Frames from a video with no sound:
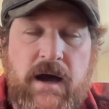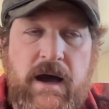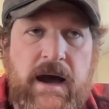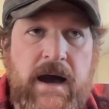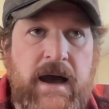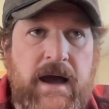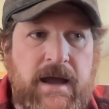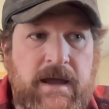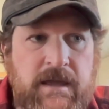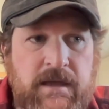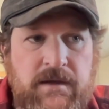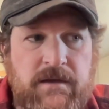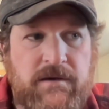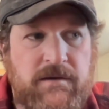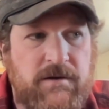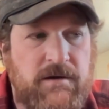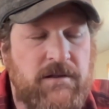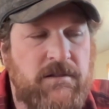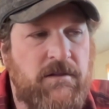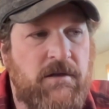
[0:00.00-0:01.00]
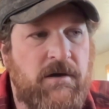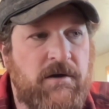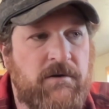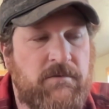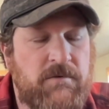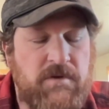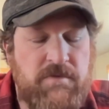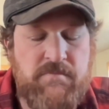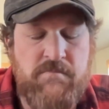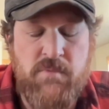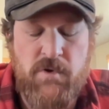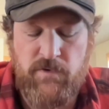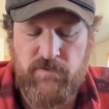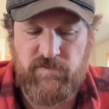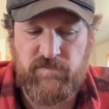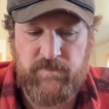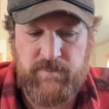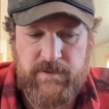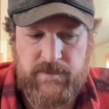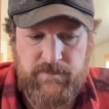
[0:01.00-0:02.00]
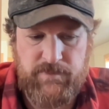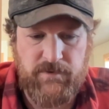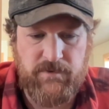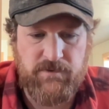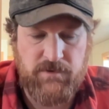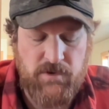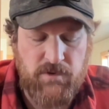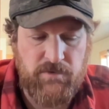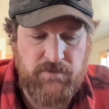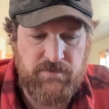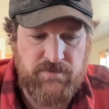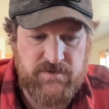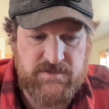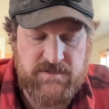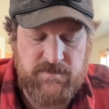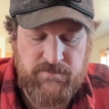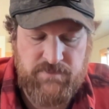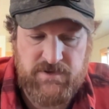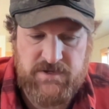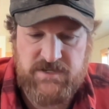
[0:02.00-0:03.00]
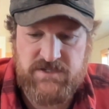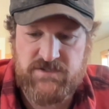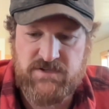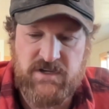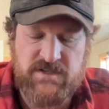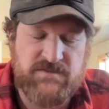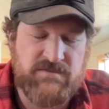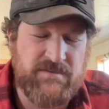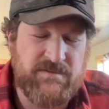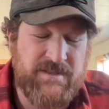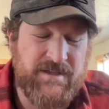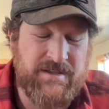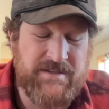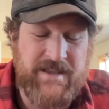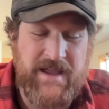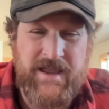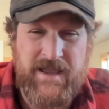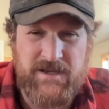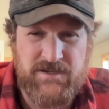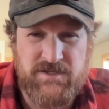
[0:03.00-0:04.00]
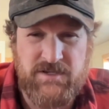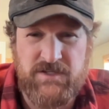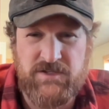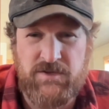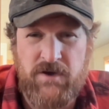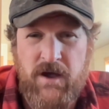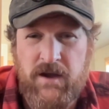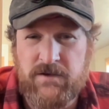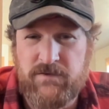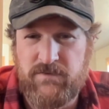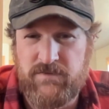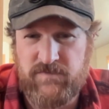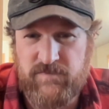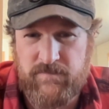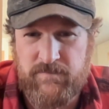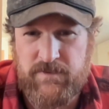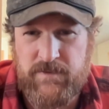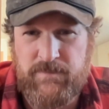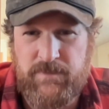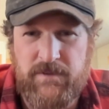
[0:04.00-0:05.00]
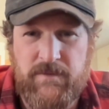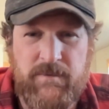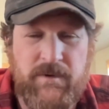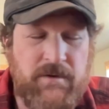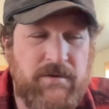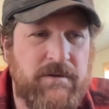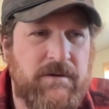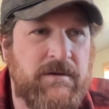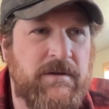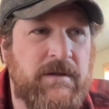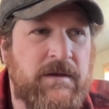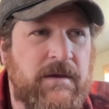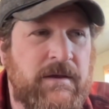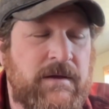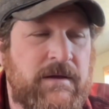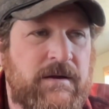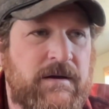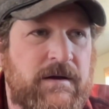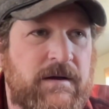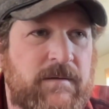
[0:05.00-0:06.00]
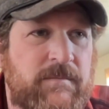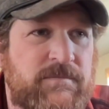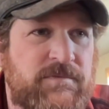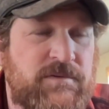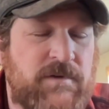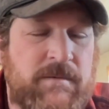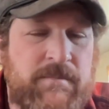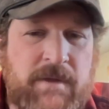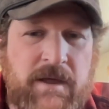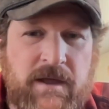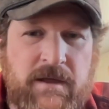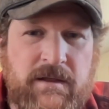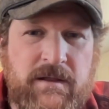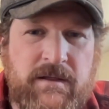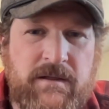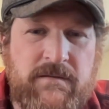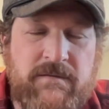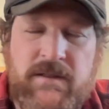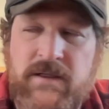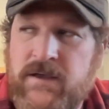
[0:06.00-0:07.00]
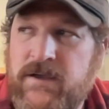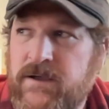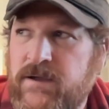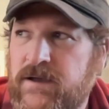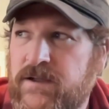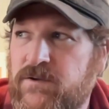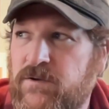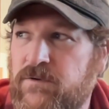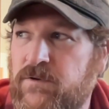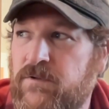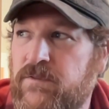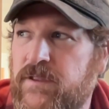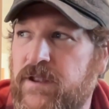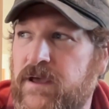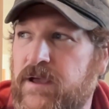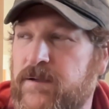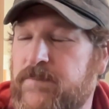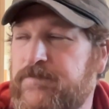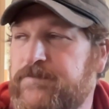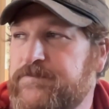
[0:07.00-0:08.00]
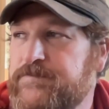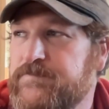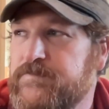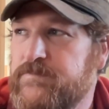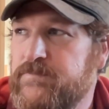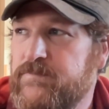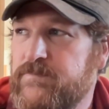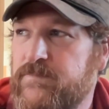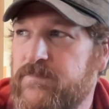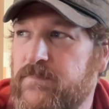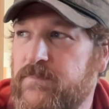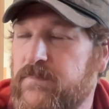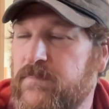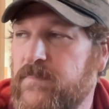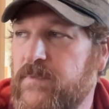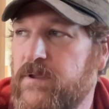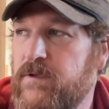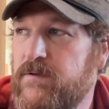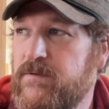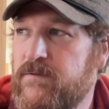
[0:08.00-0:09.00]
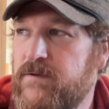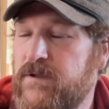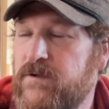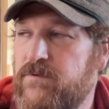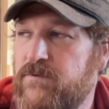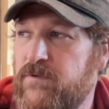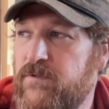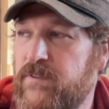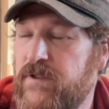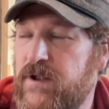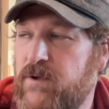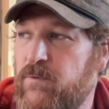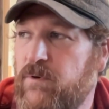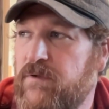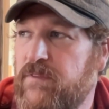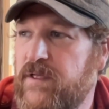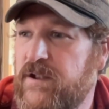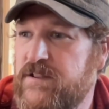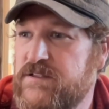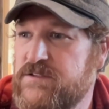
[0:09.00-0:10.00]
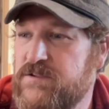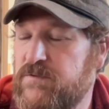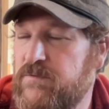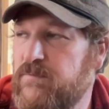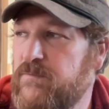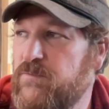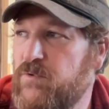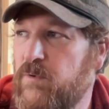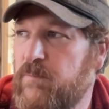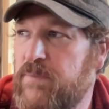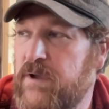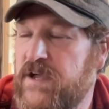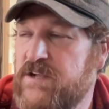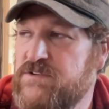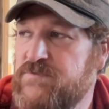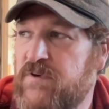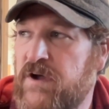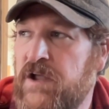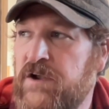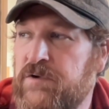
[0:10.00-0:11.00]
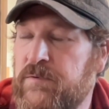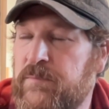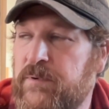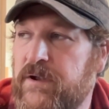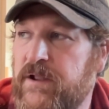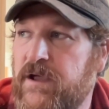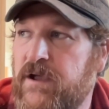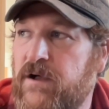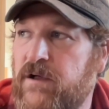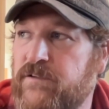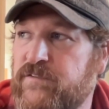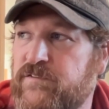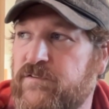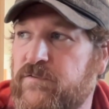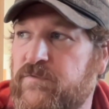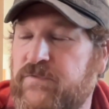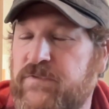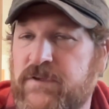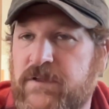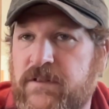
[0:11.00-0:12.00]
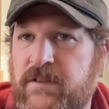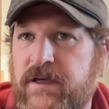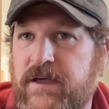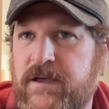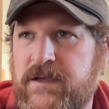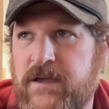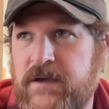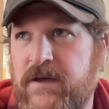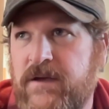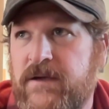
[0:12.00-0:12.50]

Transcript: I, along with most people, go through some pretty stressful things. I actually talked with some people about it. So I don't know that I wear that as a real badge of honor, but I also feel like